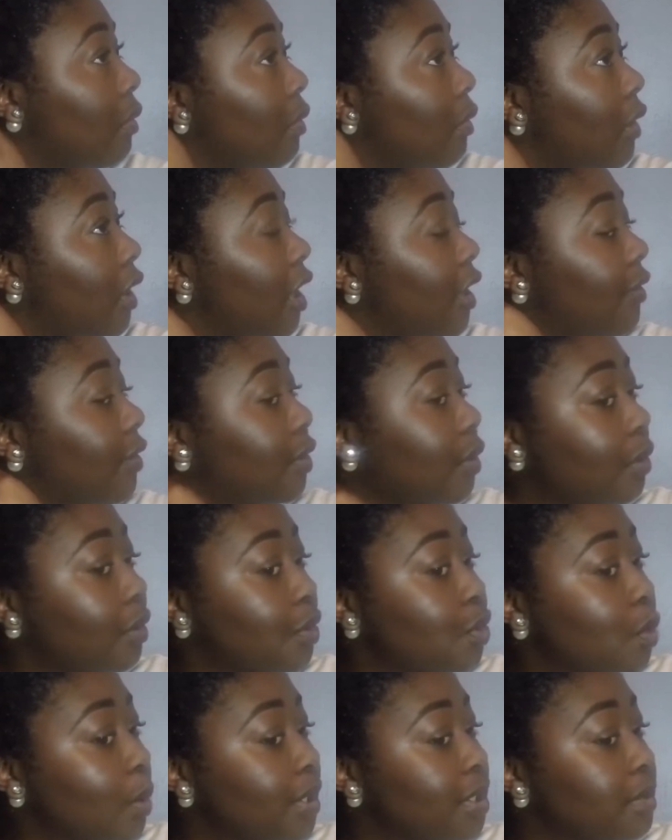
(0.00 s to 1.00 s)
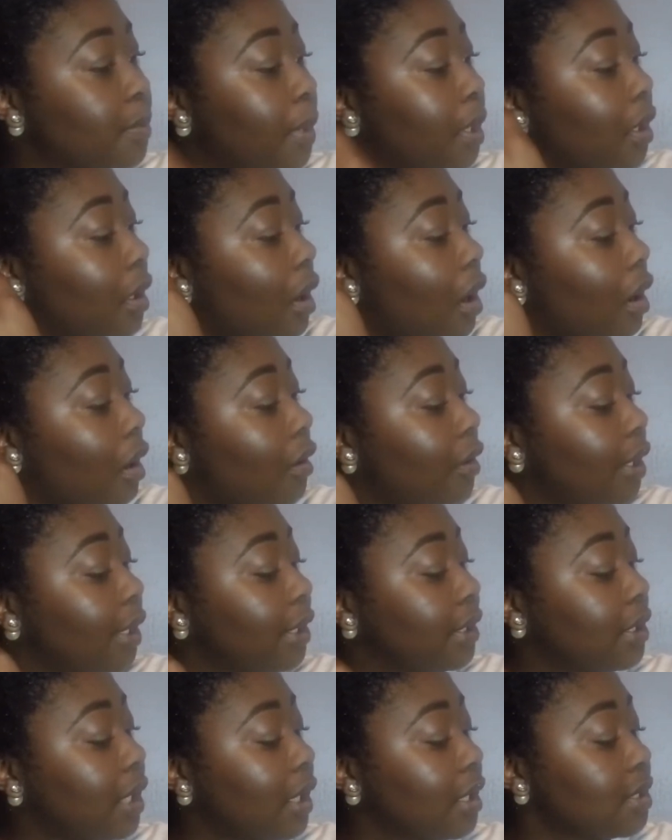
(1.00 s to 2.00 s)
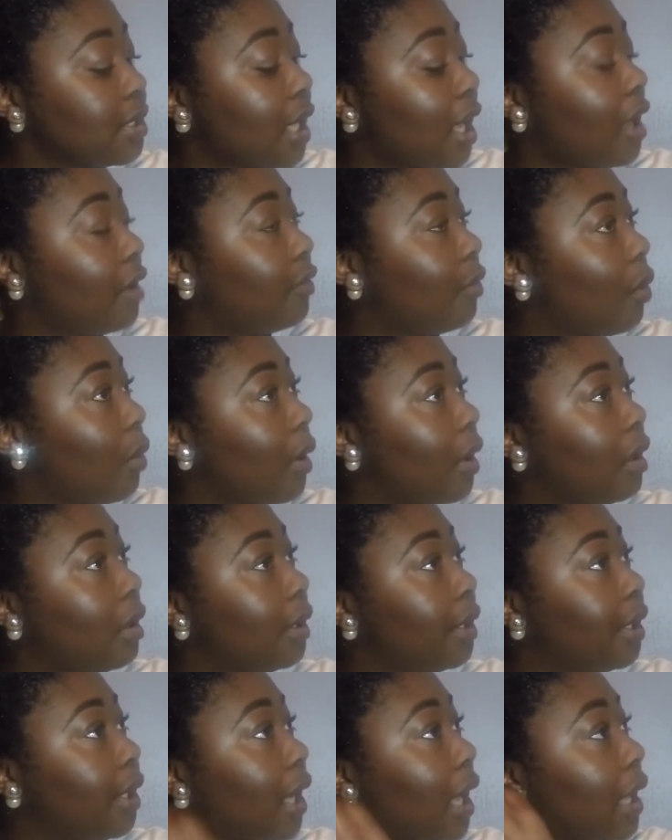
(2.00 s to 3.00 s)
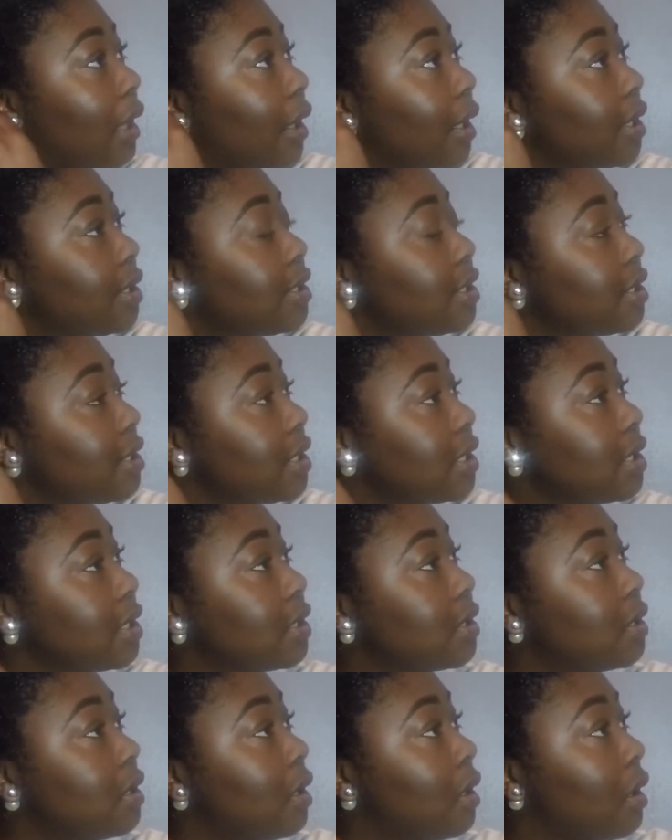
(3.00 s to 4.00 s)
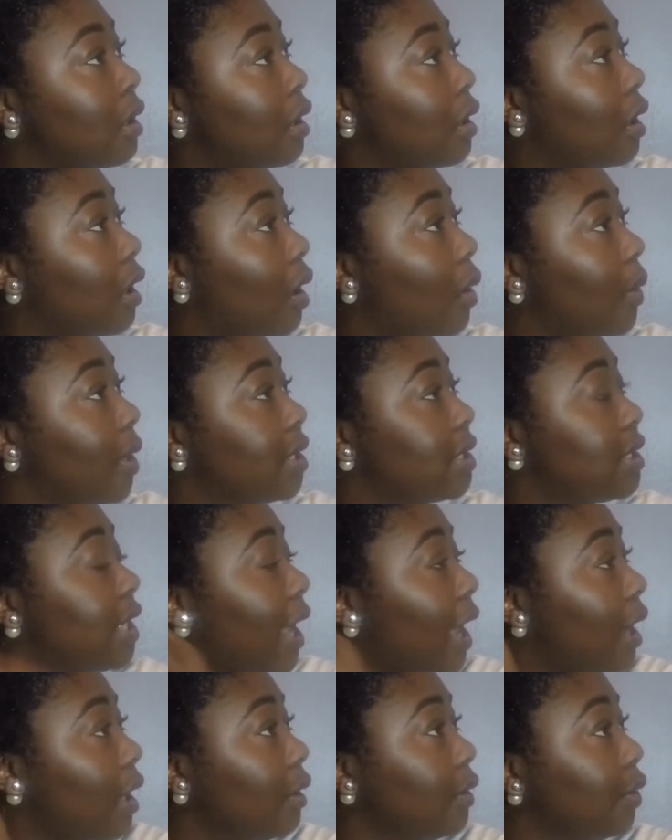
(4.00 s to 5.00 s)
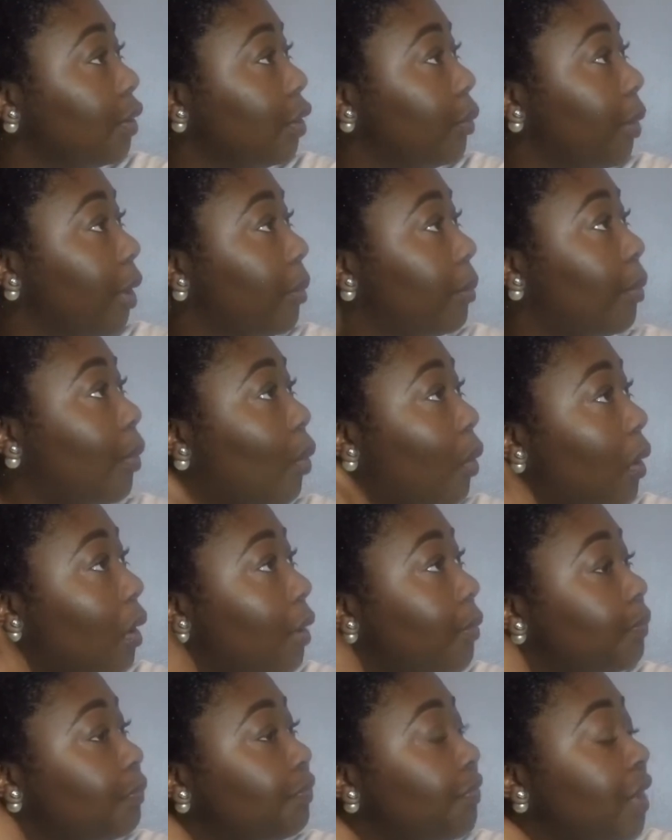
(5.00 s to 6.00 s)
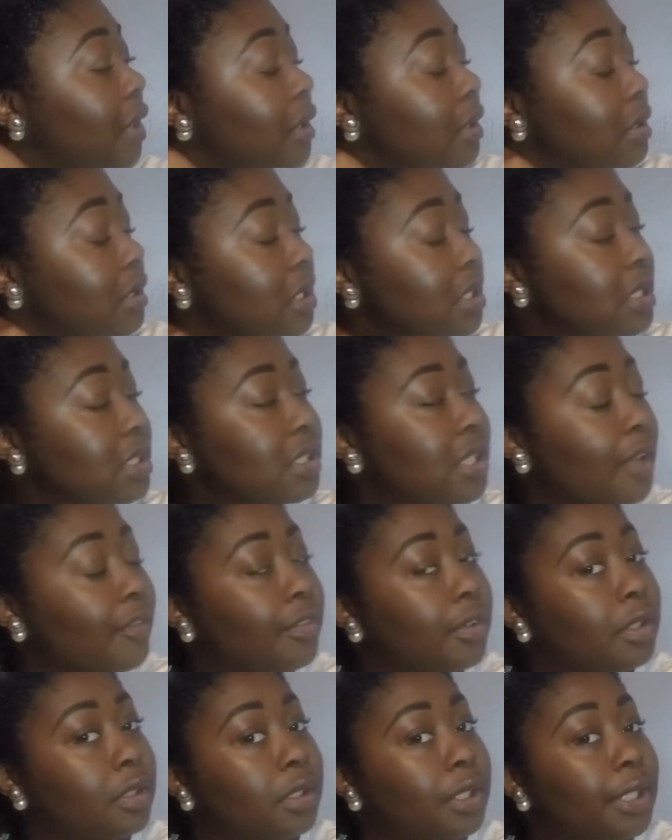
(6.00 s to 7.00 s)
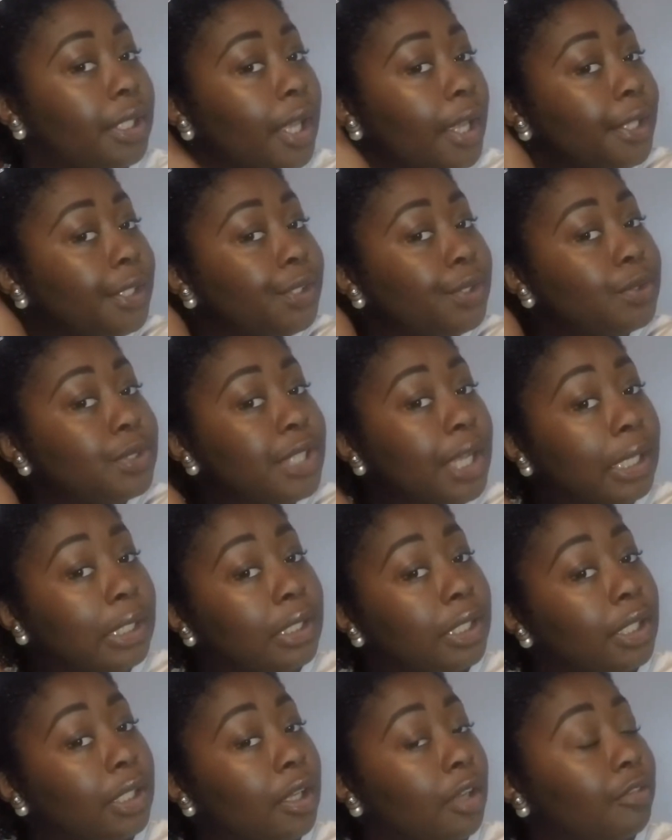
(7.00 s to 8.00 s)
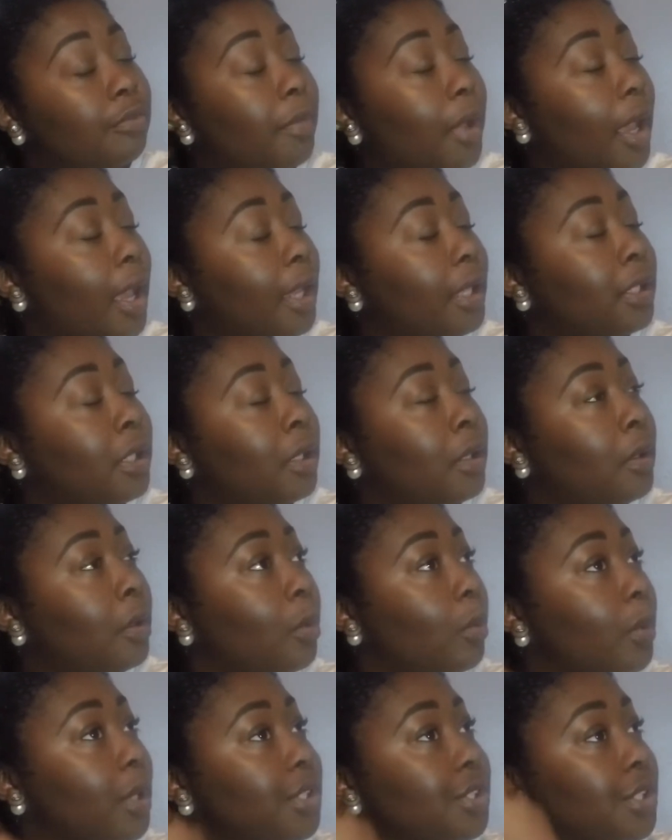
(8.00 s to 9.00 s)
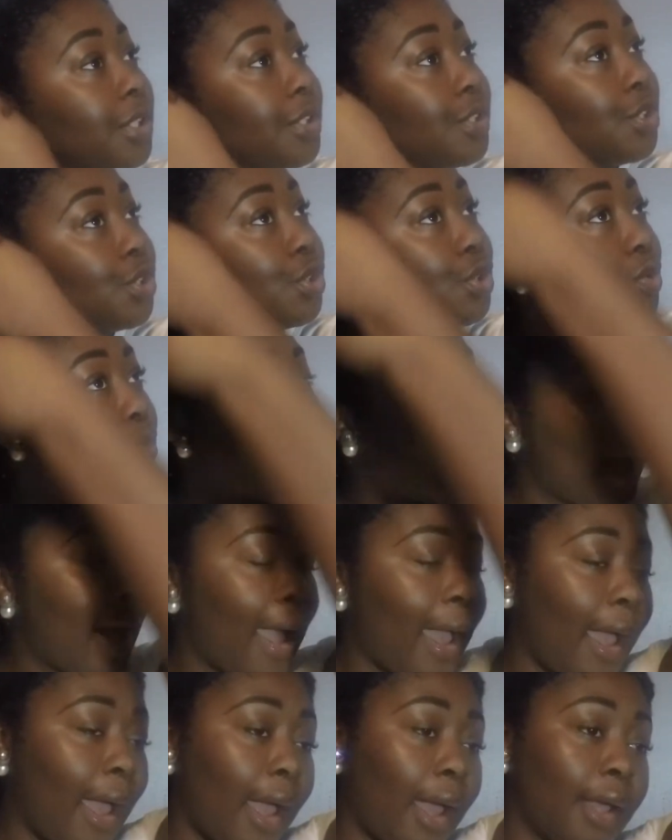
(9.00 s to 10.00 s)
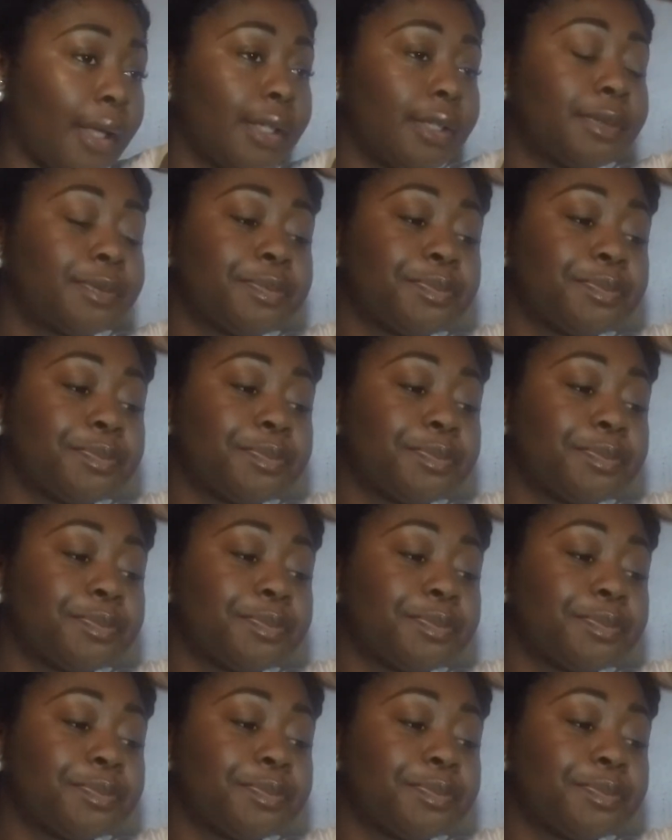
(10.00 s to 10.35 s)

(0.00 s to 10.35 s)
Even though the twist butter already does have oil in it, I like to just go in to add a little bit more. This is definitely a new technique of mine, which is to add